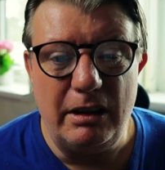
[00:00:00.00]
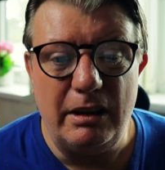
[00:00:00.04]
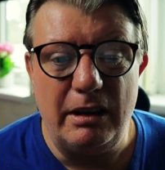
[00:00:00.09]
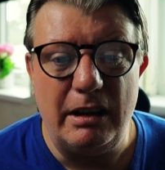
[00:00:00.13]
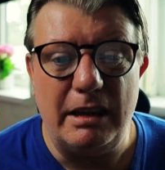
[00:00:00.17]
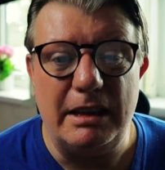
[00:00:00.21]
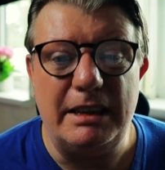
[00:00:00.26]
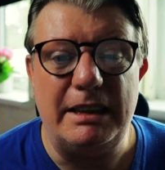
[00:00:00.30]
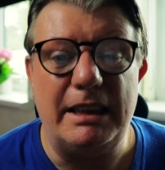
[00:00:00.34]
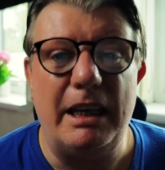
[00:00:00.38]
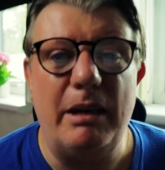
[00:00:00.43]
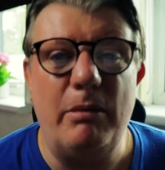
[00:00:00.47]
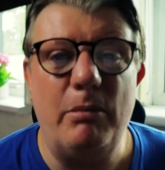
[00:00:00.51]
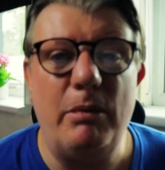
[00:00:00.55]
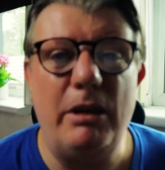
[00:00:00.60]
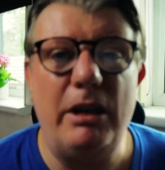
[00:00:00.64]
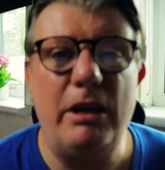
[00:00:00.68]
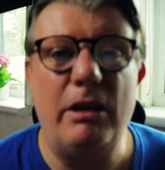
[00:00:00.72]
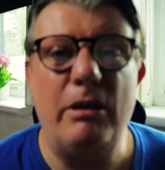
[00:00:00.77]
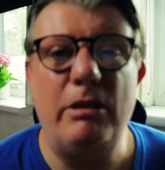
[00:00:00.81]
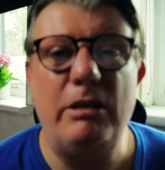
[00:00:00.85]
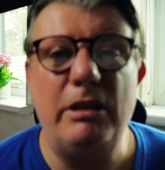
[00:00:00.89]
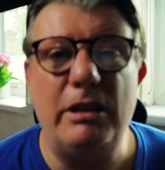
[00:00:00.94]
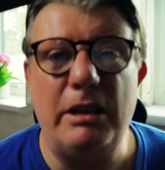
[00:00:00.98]
His
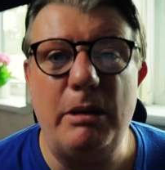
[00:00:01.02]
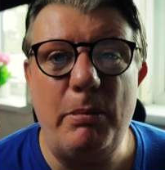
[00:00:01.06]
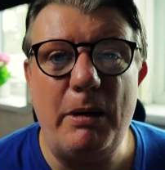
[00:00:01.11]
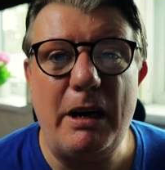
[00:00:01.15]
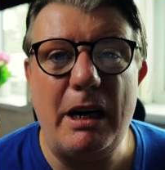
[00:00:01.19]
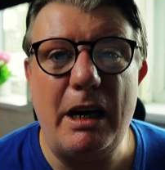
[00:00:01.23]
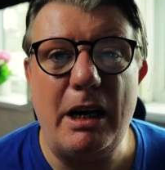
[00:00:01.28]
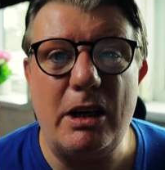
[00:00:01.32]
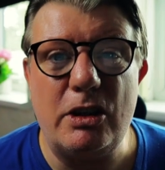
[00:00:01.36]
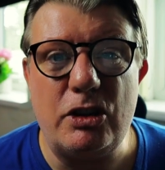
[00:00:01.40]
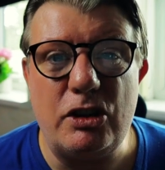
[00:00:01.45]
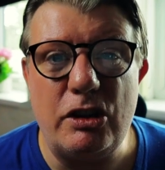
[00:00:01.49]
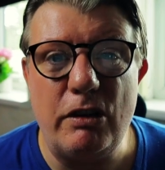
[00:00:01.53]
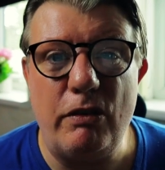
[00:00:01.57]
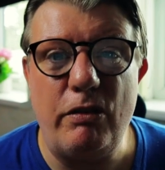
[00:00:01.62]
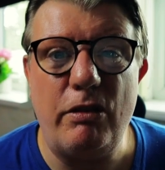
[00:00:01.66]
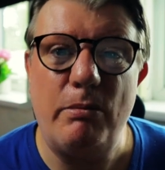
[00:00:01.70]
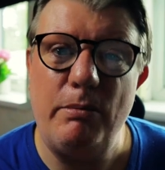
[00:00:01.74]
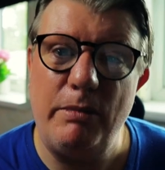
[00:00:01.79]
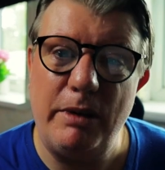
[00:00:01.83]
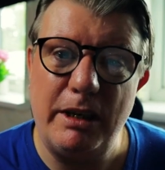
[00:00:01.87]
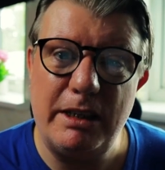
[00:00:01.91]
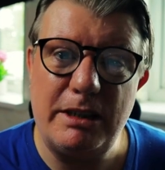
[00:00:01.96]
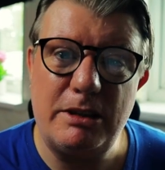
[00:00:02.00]
imminent departure
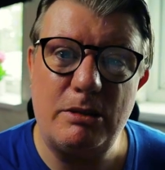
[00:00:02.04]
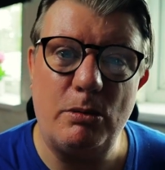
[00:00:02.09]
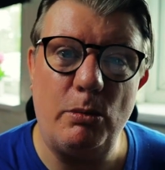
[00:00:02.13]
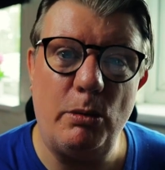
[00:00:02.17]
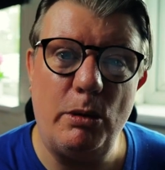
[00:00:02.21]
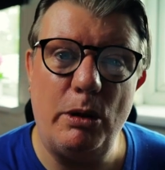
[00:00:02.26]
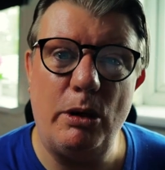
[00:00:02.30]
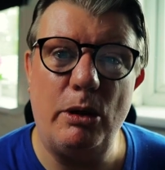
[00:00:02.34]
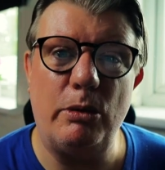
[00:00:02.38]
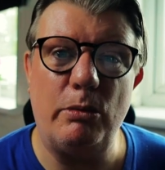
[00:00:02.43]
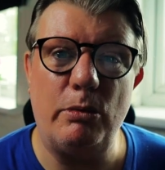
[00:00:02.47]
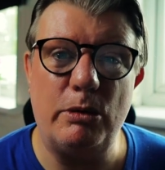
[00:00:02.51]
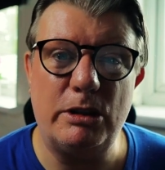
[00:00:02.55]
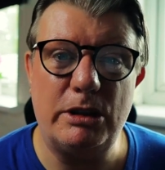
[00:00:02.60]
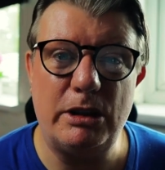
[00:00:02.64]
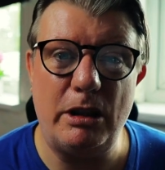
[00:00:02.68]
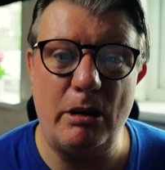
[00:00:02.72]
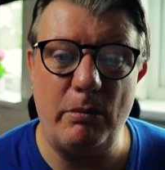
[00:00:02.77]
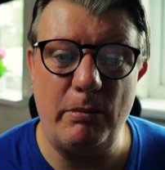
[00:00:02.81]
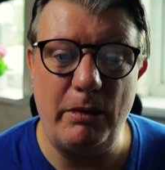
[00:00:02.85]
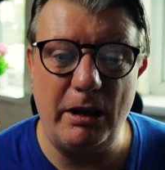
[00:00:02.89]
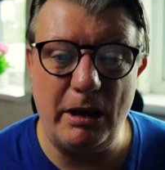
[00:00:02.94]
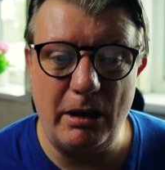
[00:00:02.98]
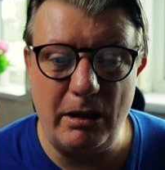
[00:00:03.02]
from this world was
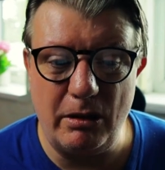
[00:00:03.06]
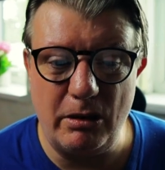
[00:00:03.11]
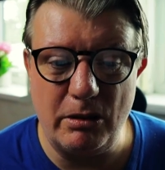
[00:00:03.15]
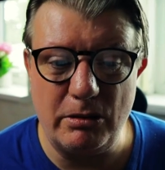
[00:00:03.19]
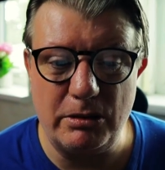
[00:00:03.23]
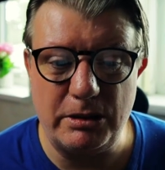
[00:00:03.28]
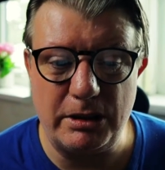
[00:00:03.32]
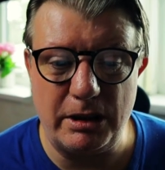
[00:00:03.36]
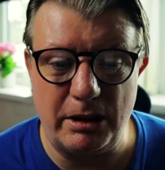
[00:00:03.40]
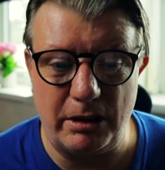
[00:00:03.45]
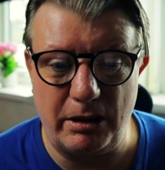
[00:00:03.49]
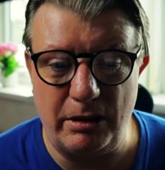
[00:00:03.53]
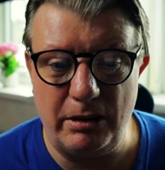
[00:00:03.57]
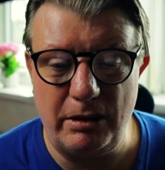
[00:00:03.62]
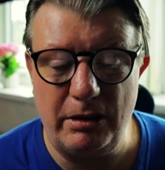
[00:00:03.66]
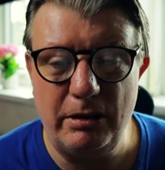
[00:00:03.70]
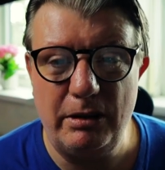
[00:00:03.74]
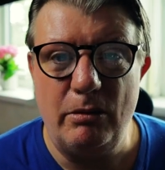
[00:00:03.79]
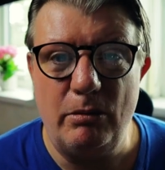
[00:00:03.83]
coming closer.